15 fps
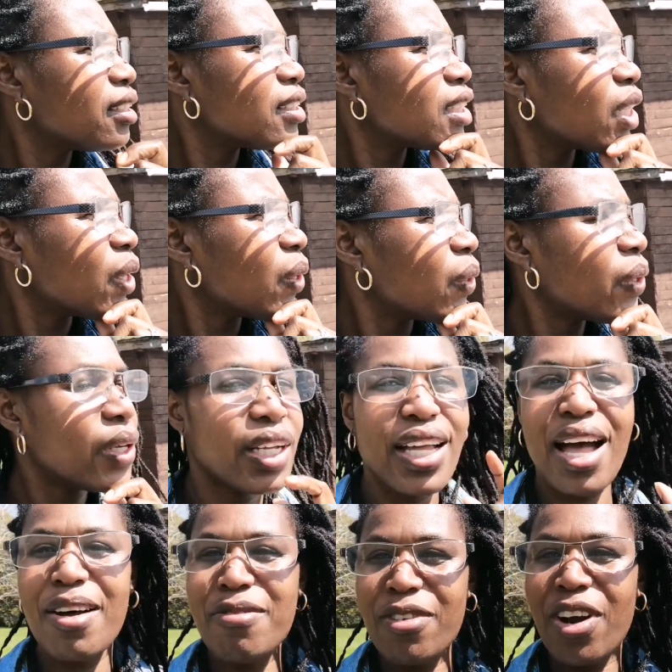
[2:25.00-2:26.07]
So
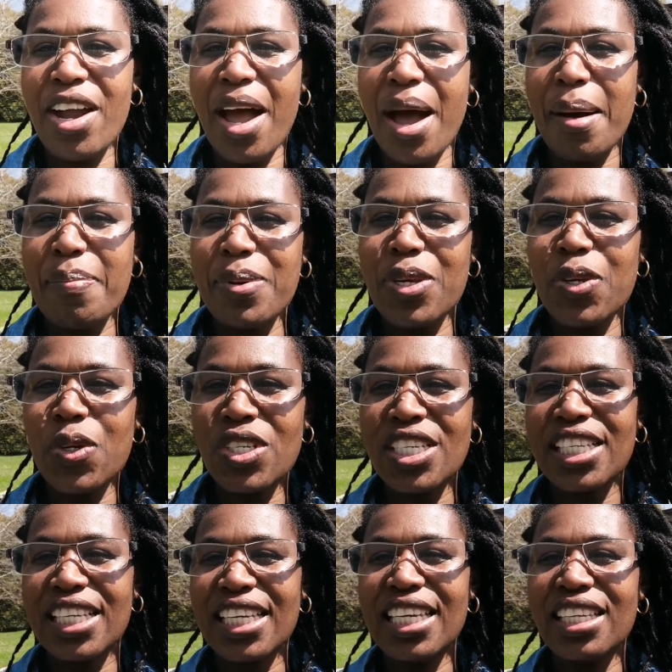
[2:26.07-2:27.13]
I'm very happy.
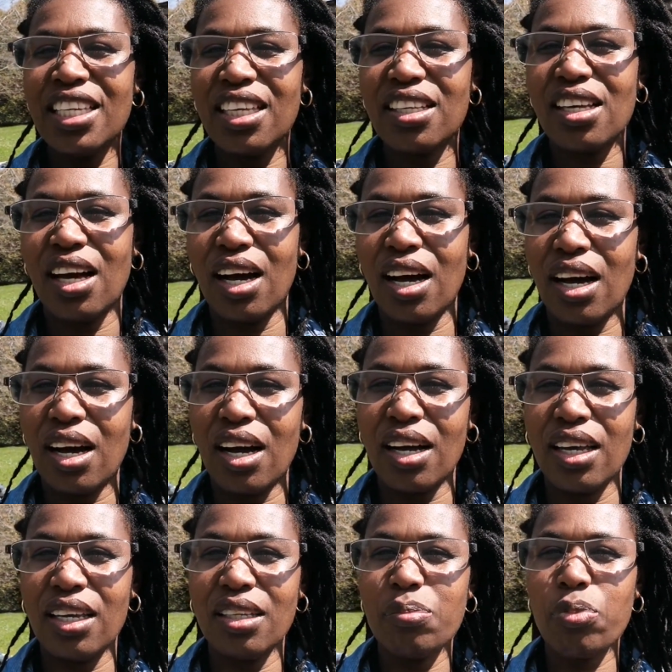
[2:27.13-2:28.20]
Usually in uh
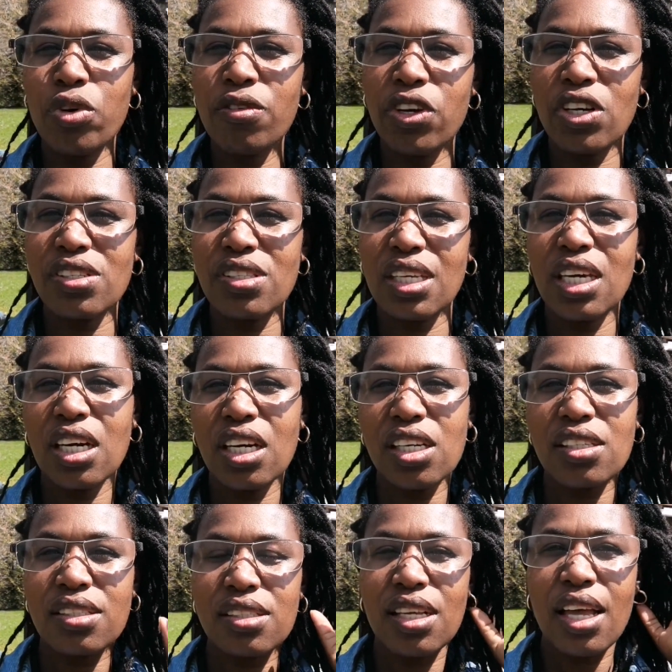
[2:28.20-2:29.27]
in previous
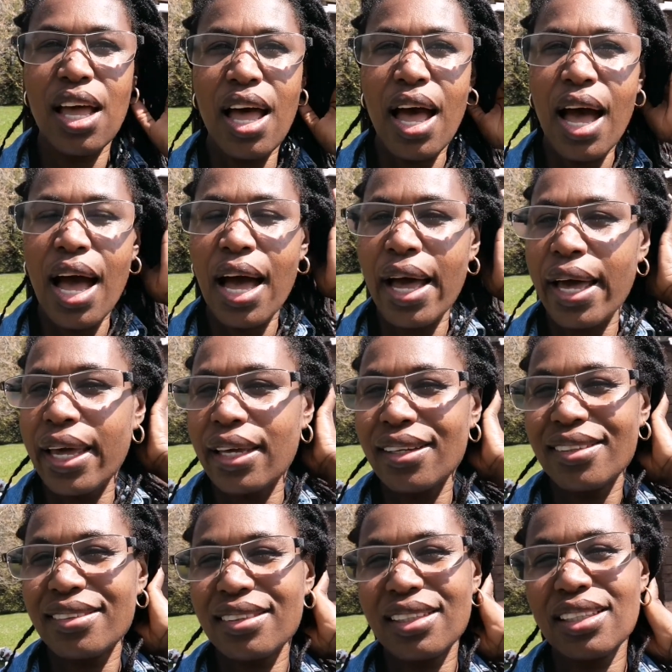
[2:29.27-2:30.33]
years,
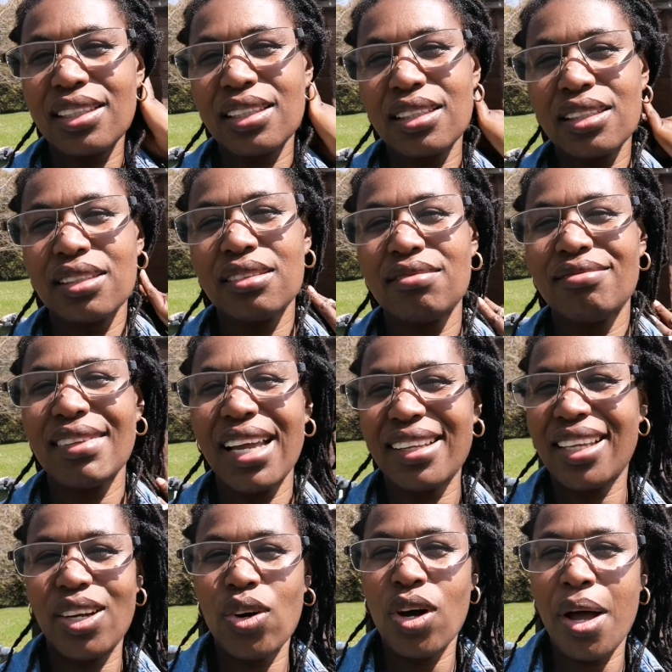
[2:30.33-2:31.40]
I like
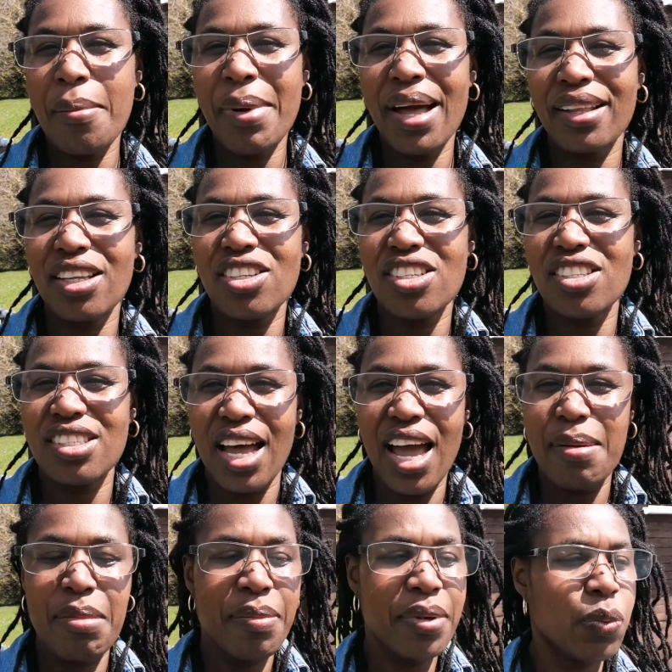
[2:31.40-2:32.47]
they don't come back. They just
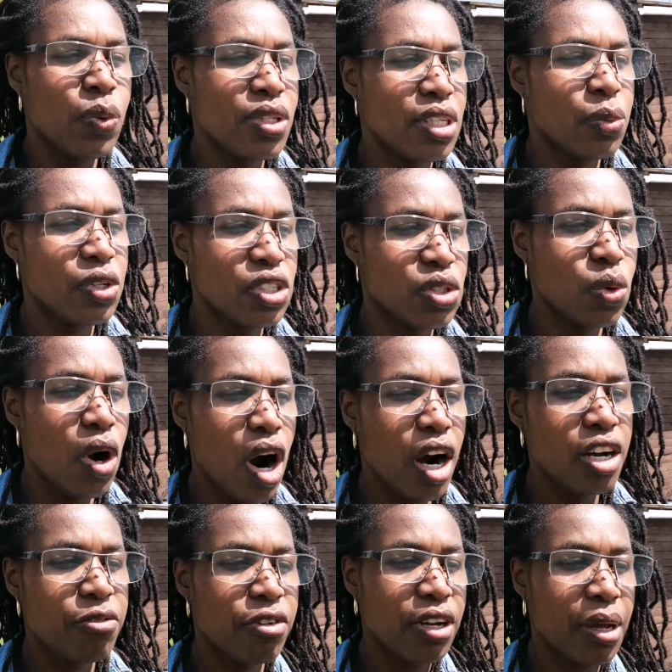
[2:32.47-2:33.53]
die. Maybe the winter was too
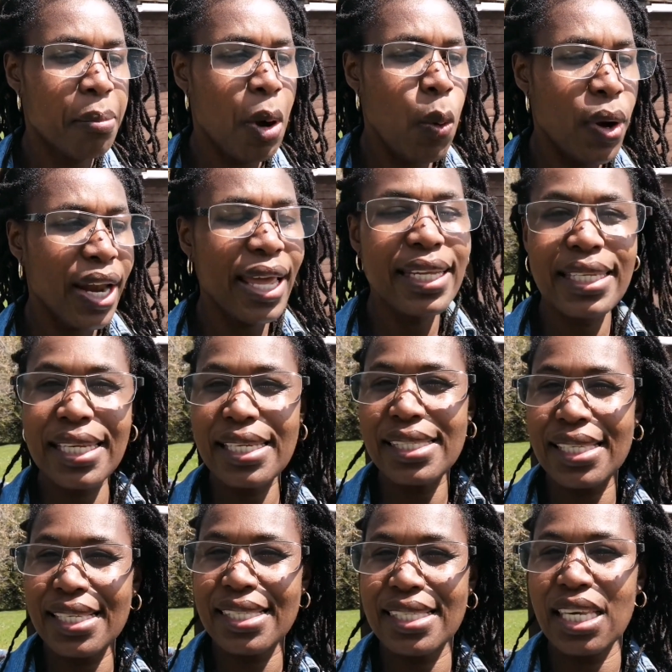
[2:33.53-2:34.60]
hard for them. But what I
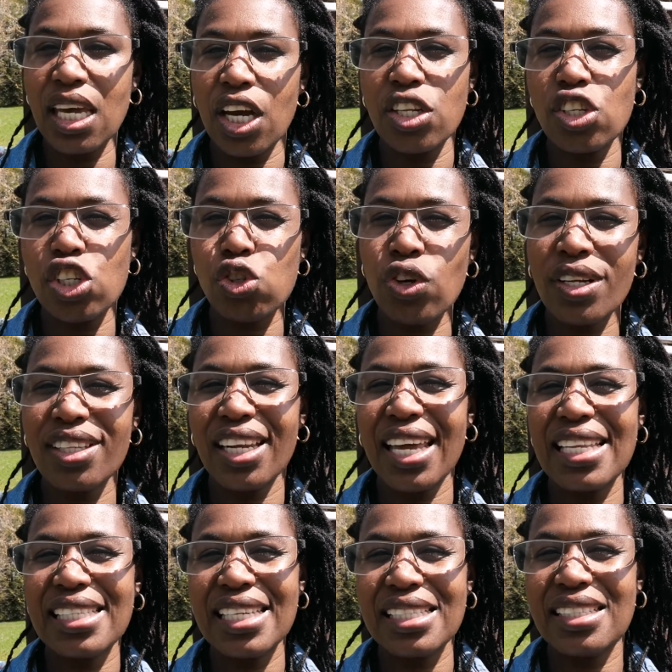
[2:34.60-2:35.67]
did this year, the trick that
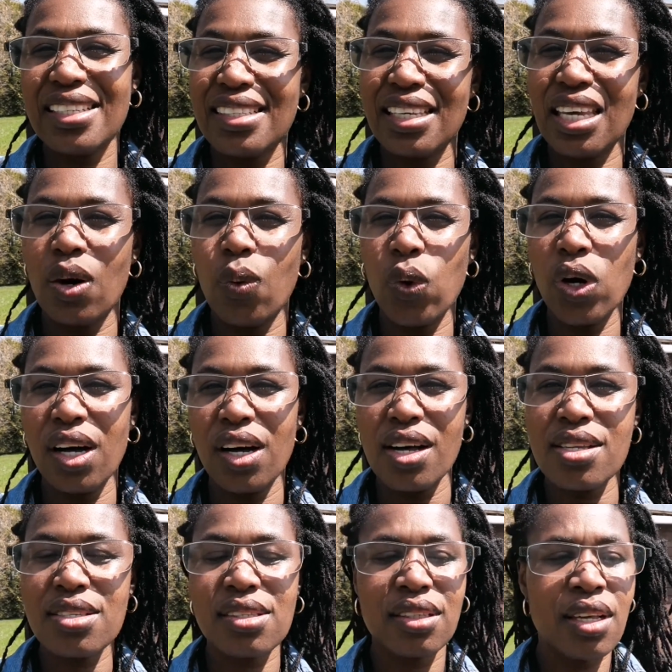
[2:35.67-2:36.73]
I did this year
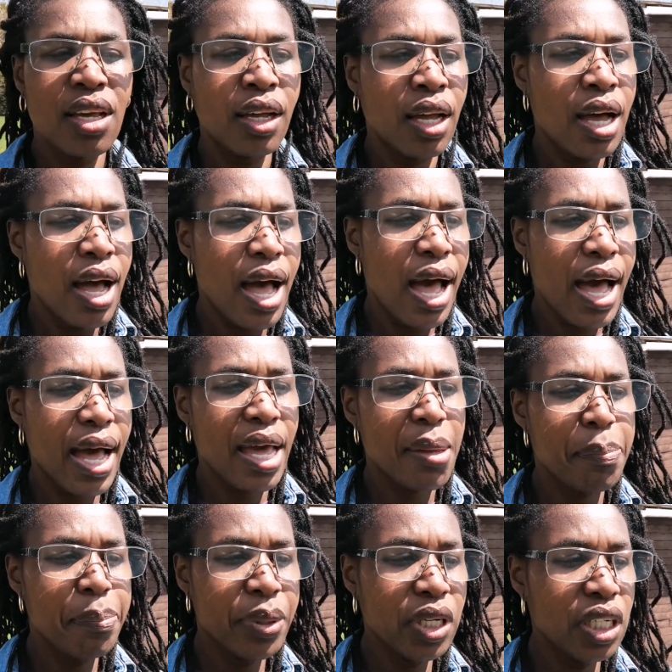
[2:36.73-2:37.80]
was
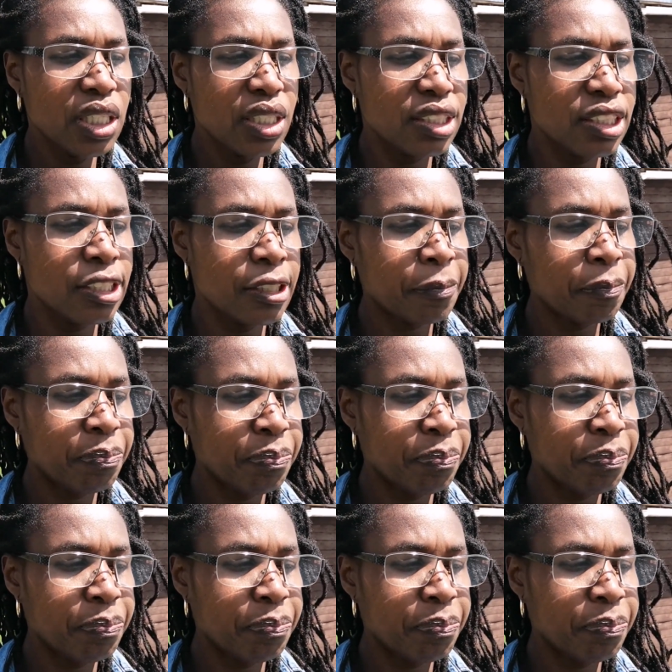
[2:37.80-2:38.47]
I put